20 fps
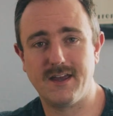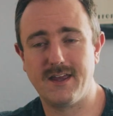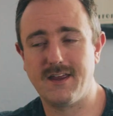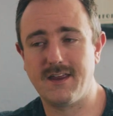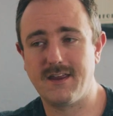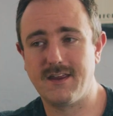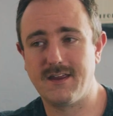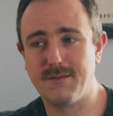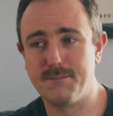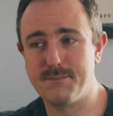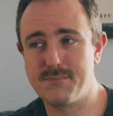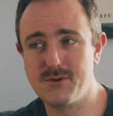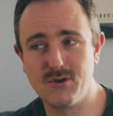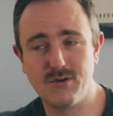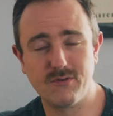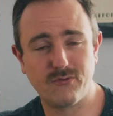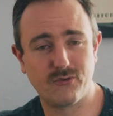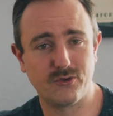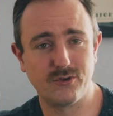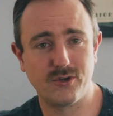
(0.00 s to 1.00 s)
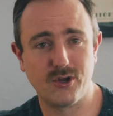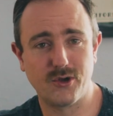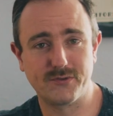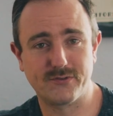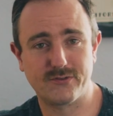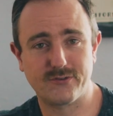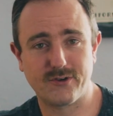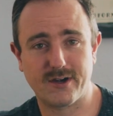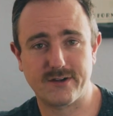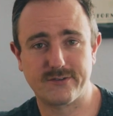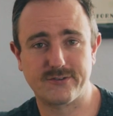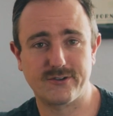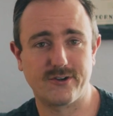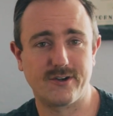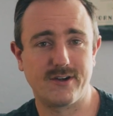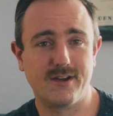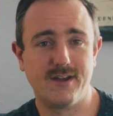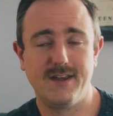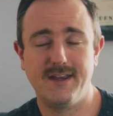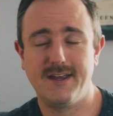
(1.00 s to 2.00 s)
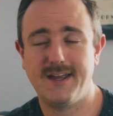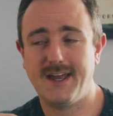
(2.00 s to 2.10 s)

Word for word: a beautiful node structure,